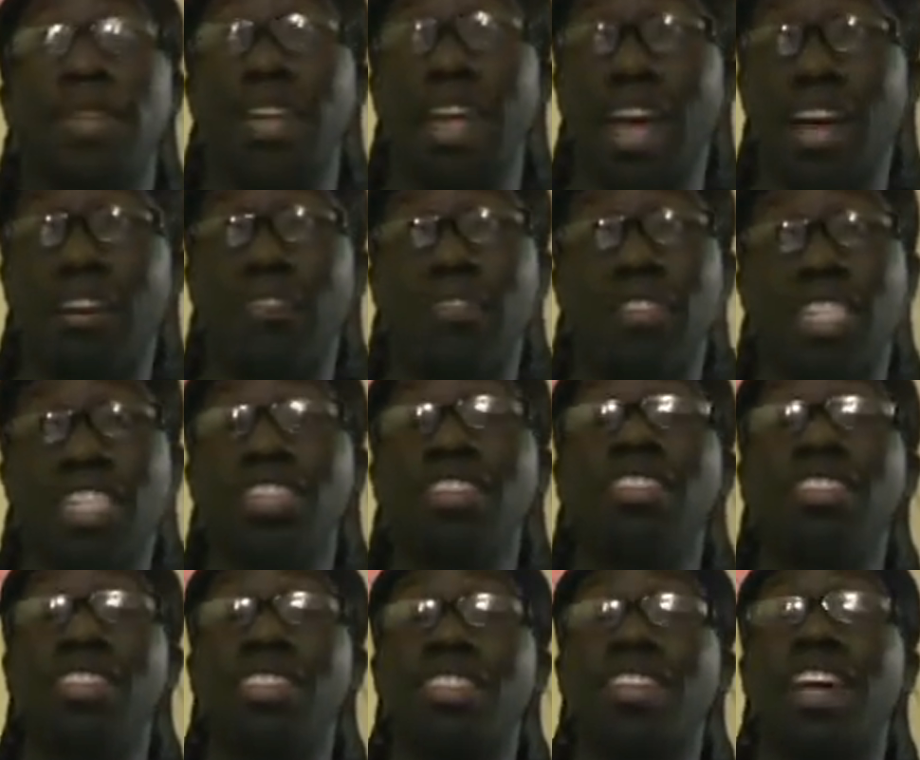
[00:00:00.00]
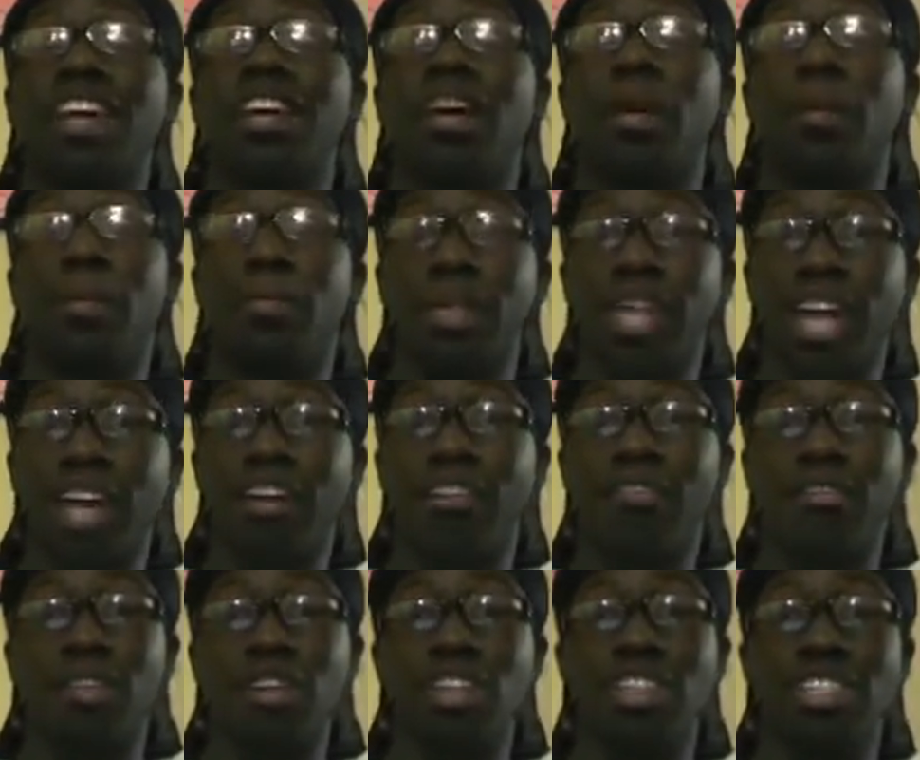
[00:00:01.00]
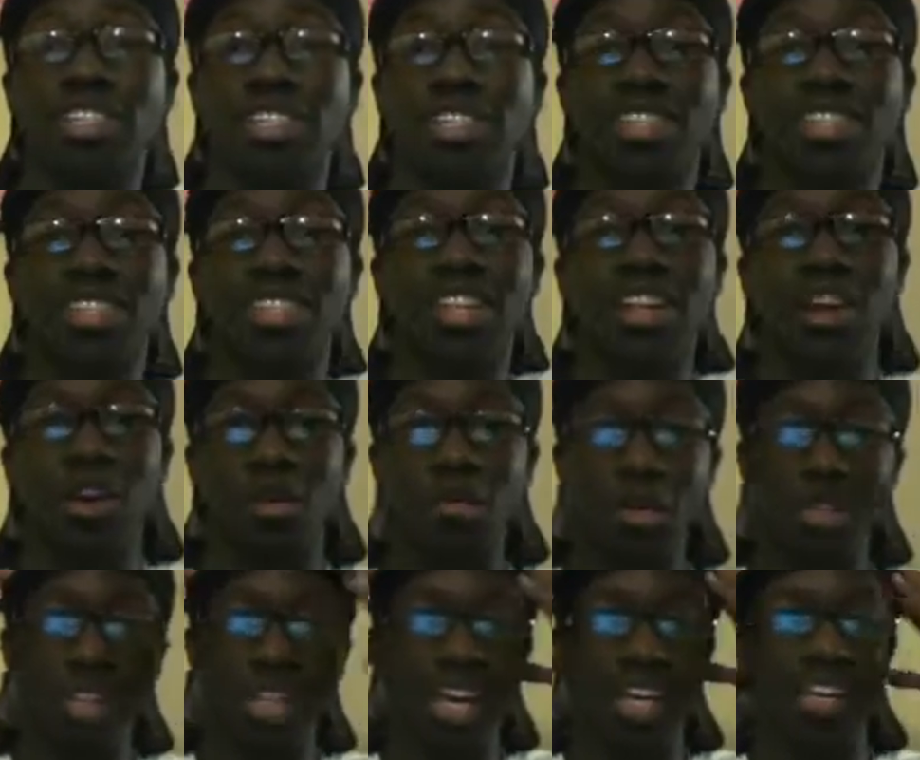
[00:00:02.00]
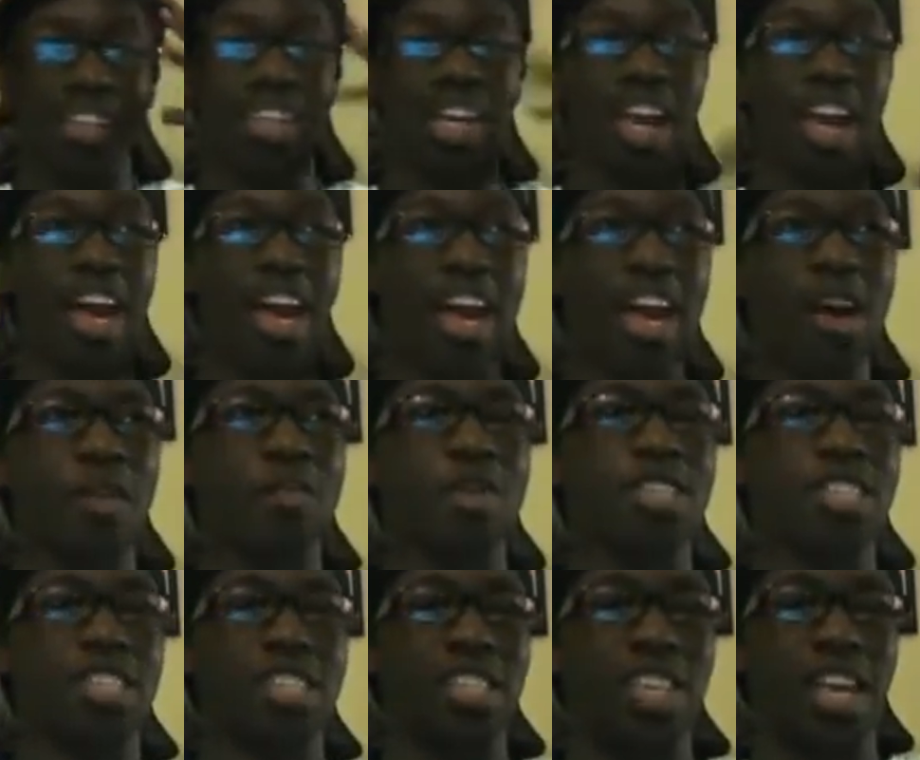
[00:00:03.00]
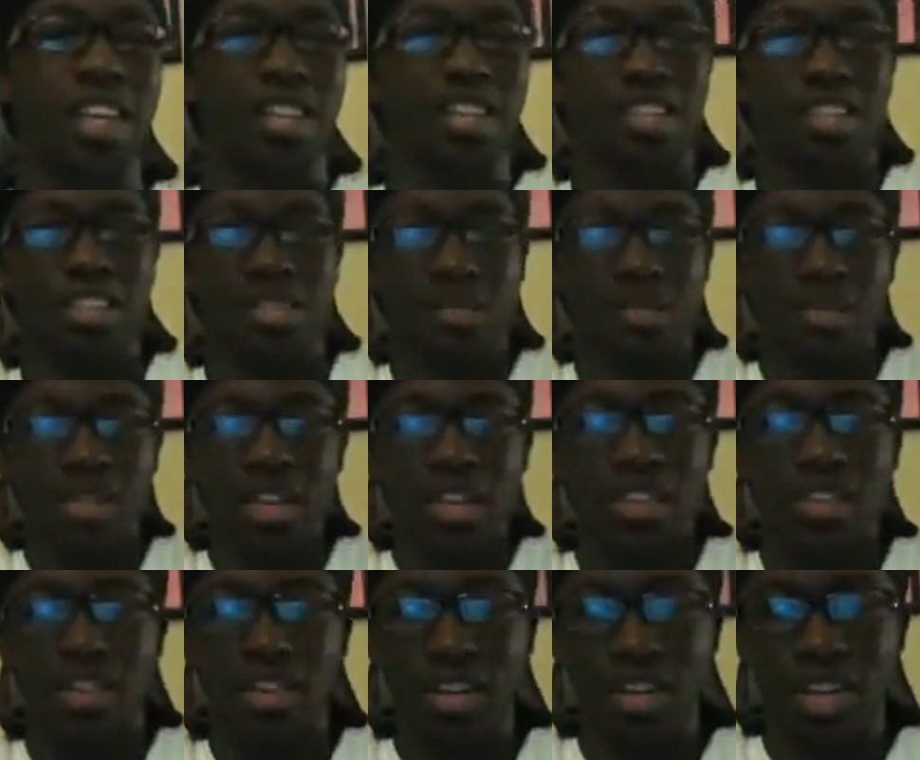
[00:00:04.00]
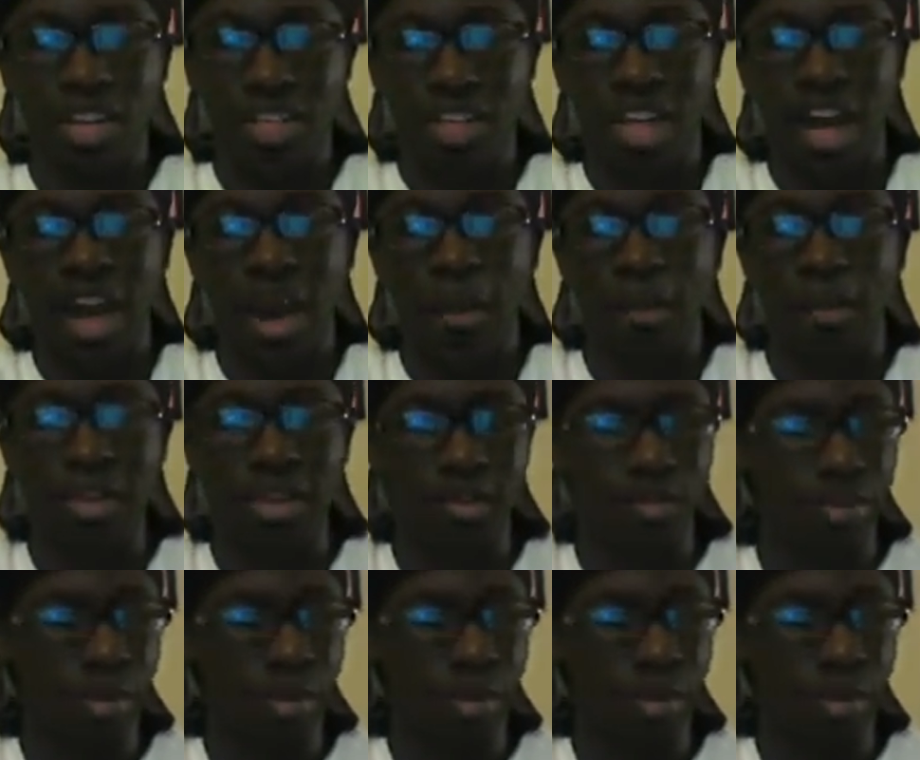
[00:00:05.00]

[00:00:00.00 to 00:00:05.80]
black version of Zendaya with like the hair and just like the top and the